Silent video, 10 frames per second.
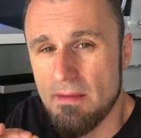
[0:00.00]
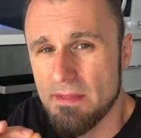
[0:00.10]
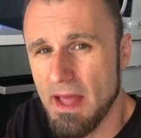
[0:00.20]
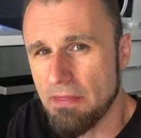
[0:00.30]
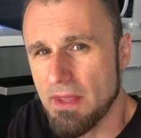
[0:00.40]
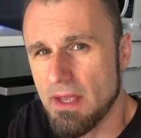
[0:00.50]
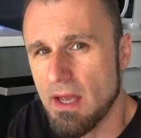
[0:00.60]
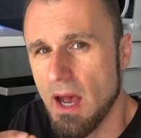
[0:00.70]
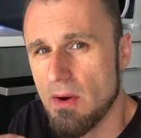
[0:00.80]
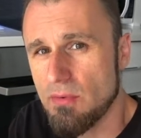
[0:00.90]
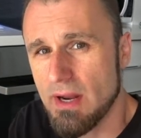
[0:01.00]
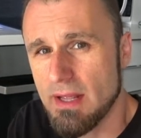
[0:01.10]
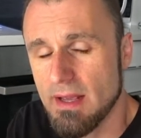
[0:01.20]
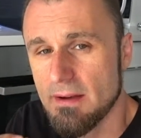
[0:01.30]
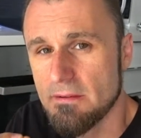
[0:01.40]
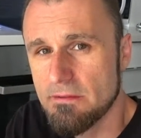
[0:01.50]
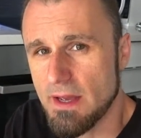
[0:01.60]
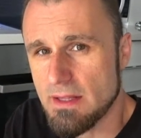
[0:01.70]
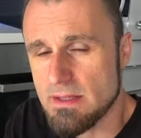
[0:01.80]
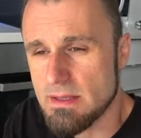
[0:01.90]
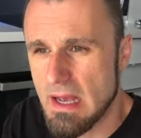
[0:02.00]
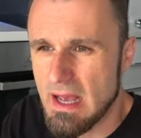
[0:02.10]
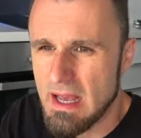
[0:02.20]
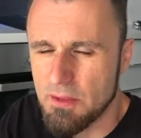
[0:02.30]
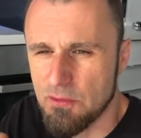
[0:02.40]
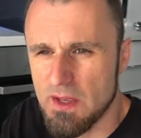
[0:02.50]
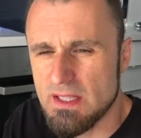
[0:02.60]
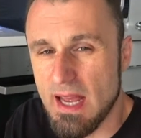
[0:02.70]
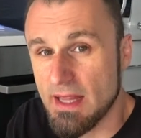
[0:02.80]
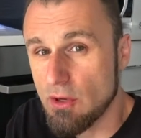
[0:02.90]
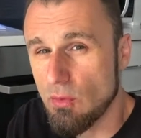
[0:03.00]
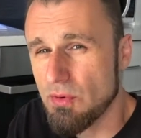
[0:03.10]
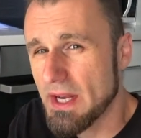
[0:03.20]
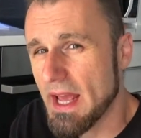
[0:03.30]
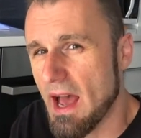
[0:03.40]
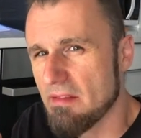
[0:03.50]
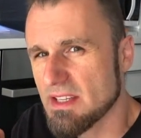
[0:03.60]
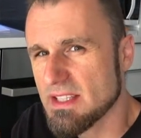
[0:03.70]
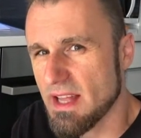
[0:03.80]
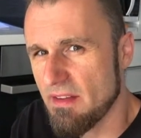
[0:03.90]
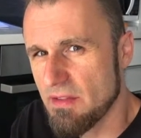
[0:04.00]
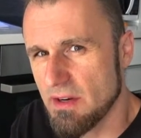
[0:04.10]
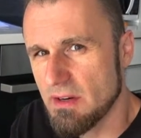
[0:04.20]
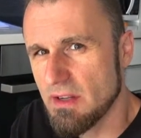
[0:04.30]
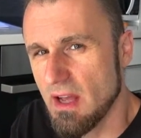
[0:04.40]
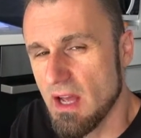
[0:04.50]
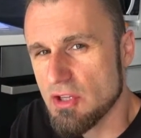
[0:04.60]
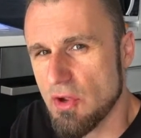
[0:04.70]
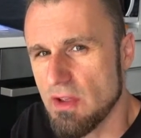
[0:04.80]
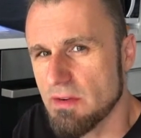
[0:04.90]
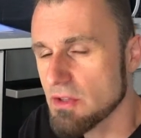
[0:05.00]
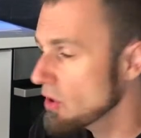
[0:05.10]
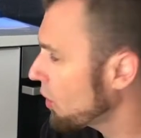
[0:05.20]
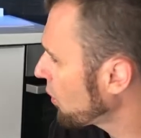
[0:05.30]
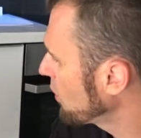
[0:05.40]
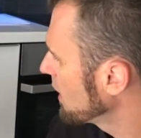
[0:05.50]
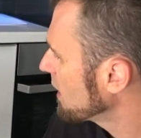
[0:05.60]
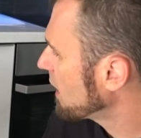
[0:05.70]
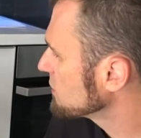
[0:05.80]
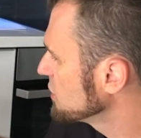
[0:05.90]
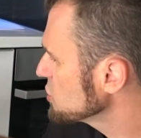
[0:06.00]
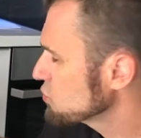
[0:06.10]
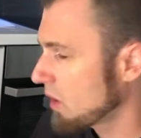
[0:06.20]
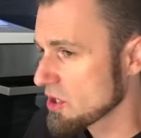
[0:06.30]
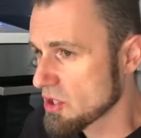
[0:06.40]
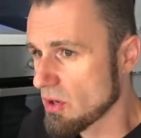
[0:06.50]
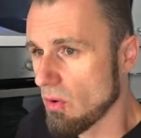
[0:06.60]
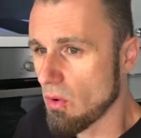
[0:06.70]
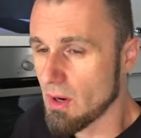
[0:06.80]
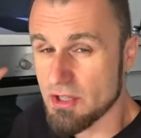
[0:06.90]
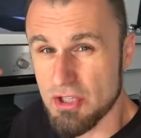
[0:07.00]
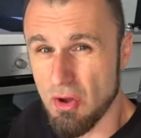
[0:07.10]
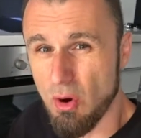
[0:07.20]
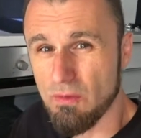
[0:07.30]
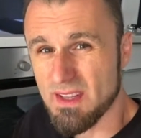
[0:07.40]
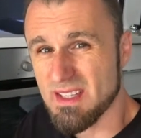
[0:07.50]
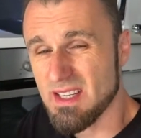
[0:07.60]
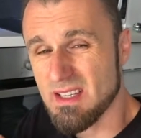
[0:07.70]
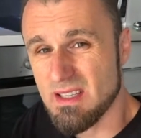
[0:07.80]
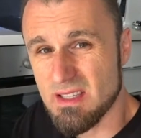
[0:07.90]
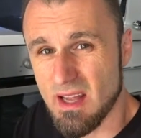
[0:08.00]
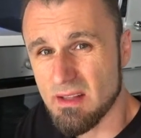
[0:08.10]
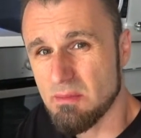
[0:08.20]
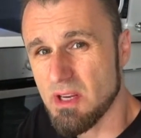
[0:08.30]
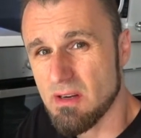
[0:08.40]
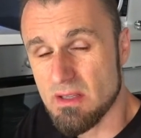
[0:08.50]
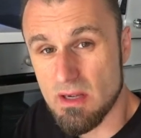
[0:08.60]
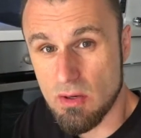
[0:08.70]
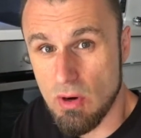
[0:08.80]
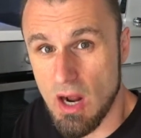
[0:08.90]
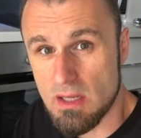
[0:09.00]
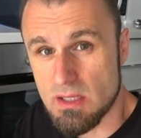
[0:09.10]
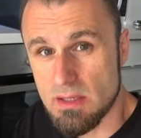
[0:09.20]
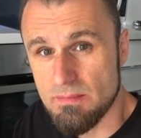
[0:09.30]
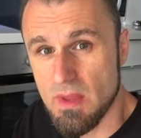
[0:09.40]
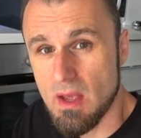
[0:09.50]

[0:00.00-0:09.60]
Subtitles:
nothing really fits. It feels like they don't really have a standard. So even though a dishwasher or a stove is 60 centimeters across,